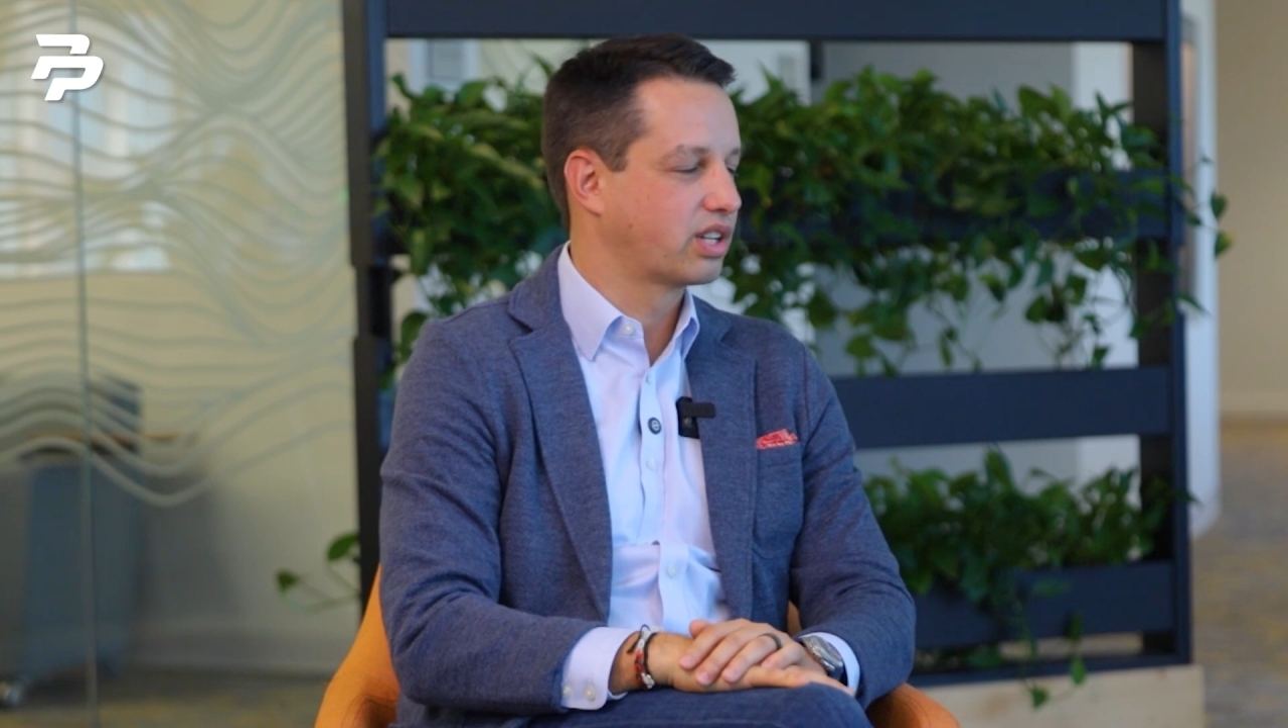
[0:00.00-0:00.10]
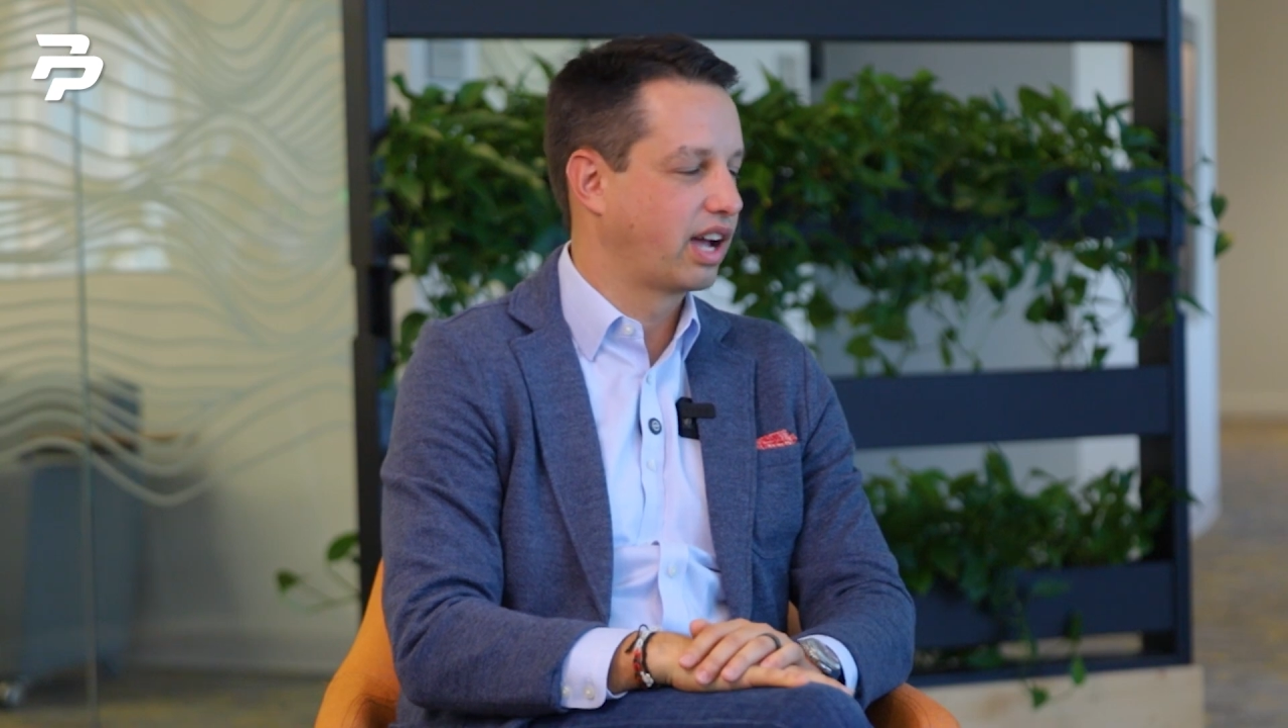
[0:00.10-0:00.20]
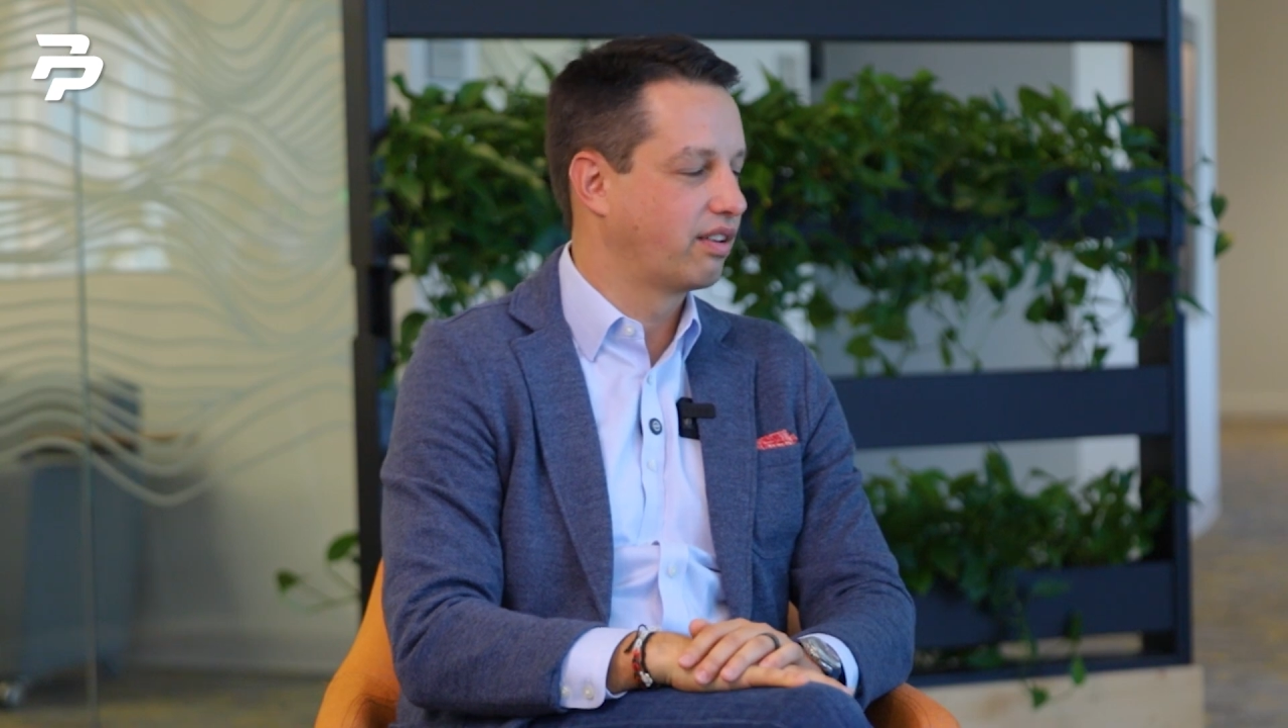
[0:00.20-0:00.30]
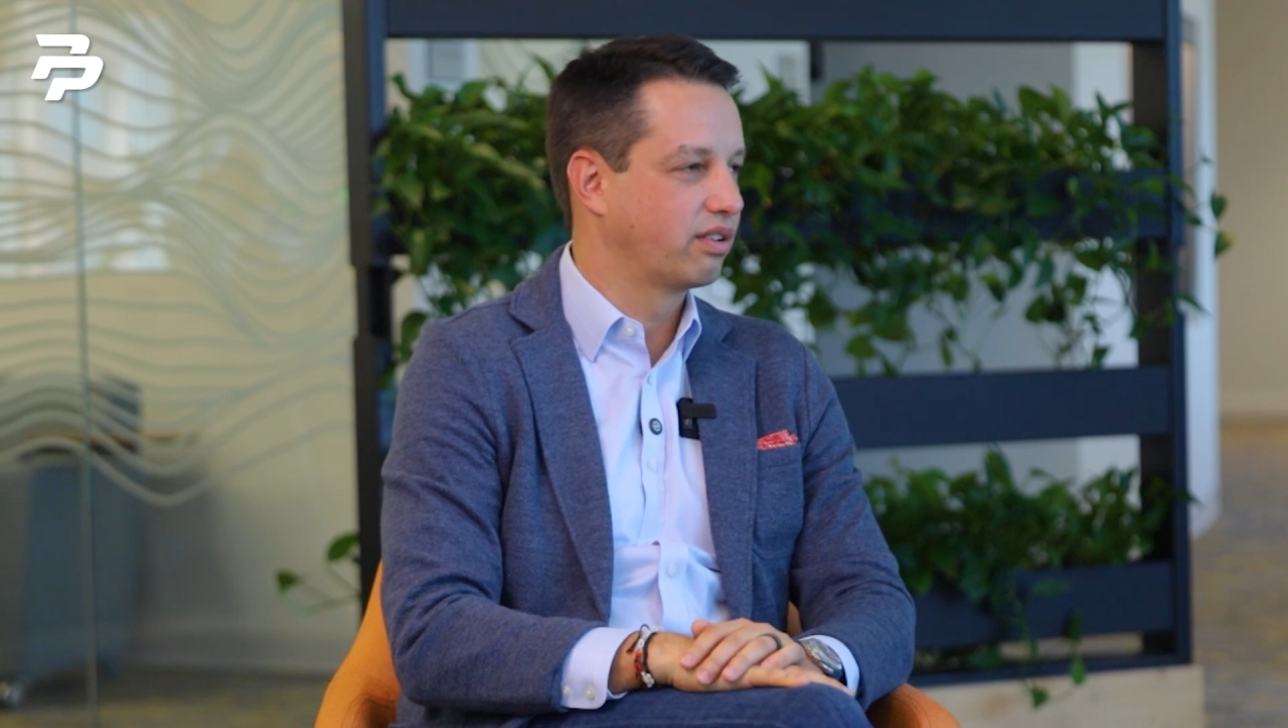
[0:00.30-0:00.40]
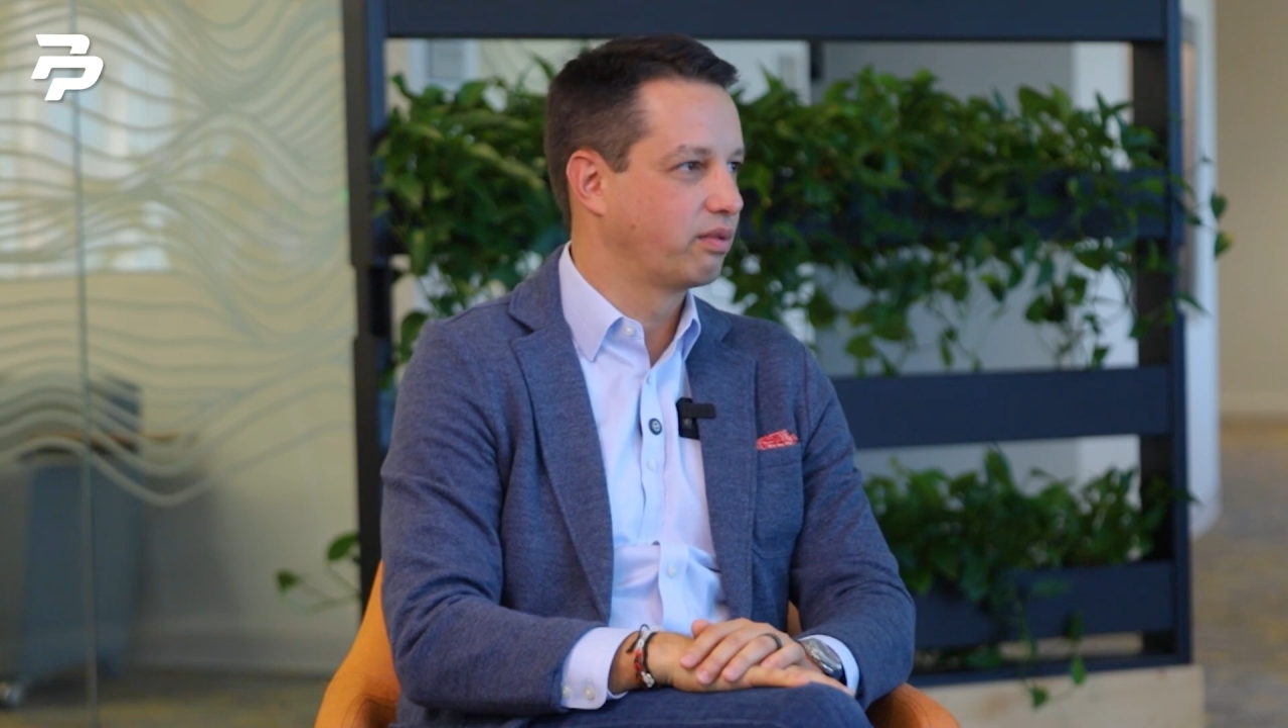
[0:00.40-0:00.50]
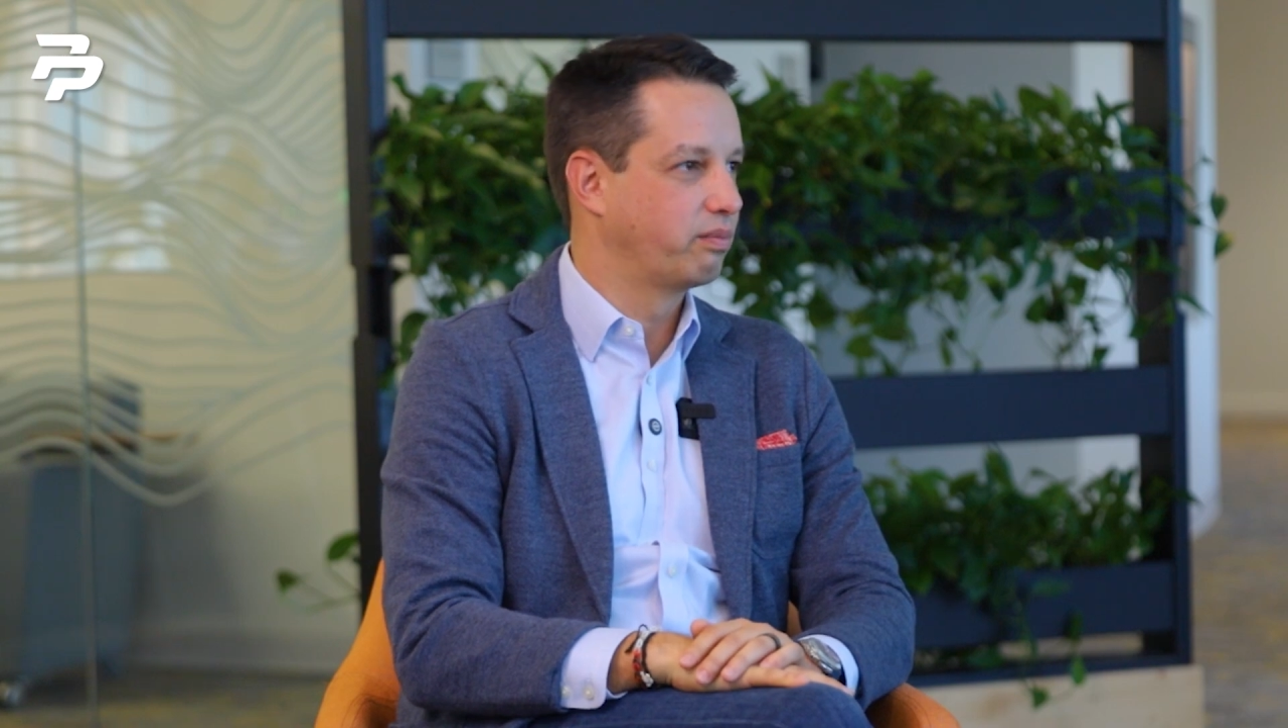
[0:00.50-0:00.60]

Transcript: I ever